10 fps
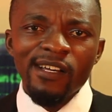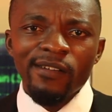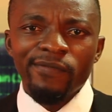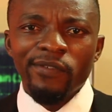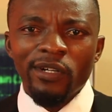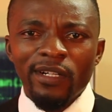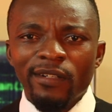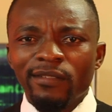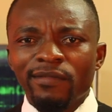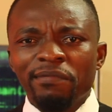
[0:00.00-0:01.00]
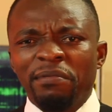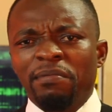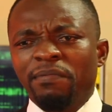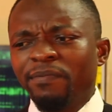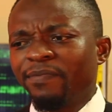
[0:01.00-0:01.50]
for
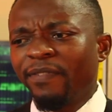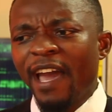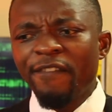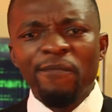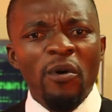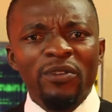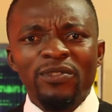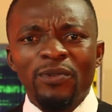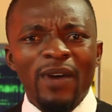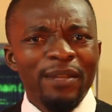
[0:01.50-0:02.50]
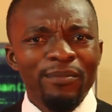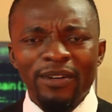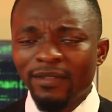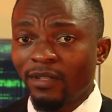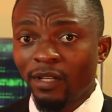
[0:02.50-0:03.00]
5 months or 1
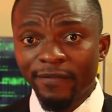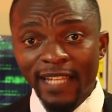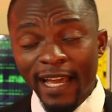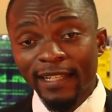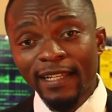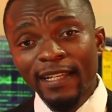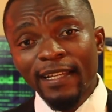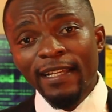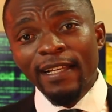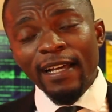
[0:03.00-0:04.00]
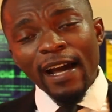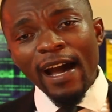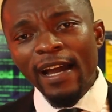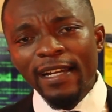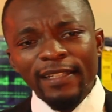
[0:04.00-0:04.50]
month, all of that.
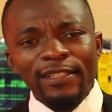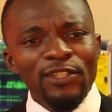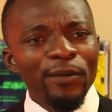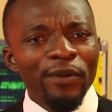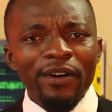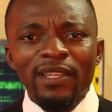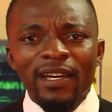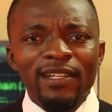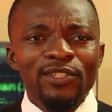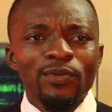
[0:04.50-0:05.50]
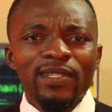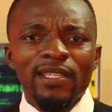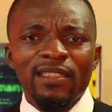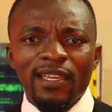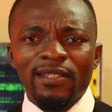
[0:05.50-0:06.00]
And some others, you see
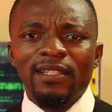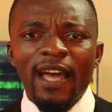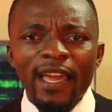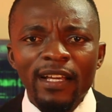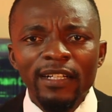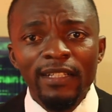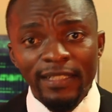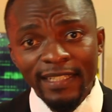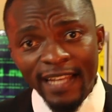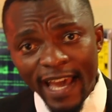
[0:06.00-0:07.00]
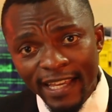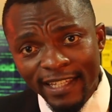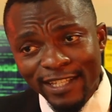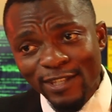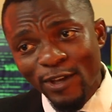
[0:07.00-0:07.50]
things like
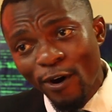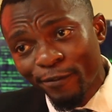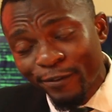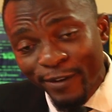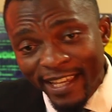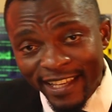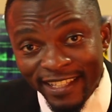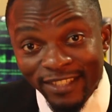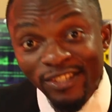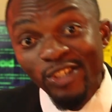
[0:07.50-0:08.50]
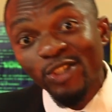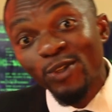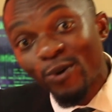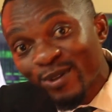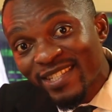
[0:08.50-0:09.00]
Nike is offering
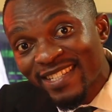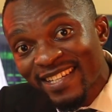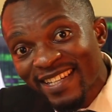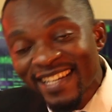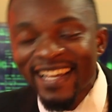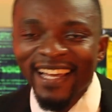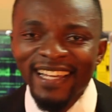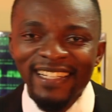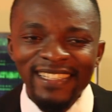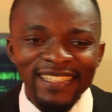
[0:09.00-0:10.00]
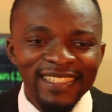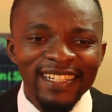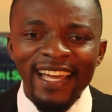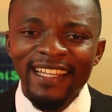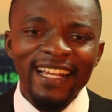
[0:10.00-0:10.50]
shoes, and
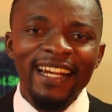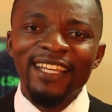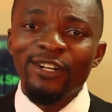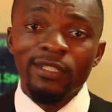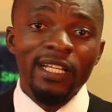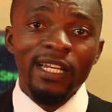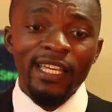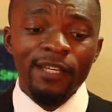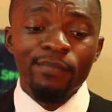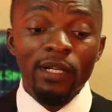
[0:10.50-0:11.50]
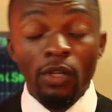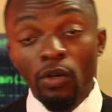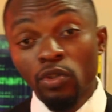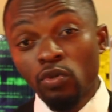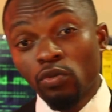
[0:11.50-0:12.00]
like click on the link
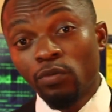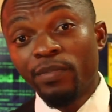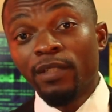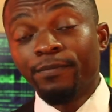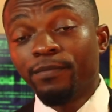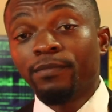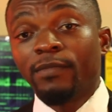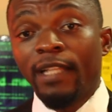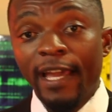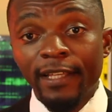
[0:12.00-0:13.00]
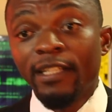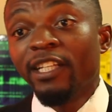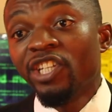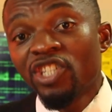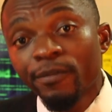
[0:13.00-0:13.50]
below to be like
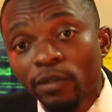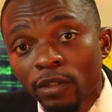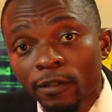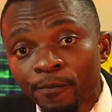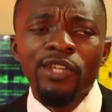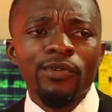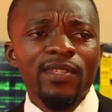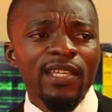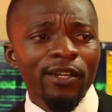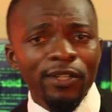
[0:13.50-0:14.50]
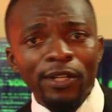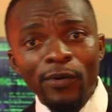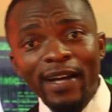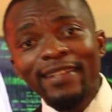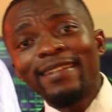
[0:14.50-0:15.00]
eligible. You see another
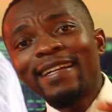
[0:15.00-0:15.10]
one that the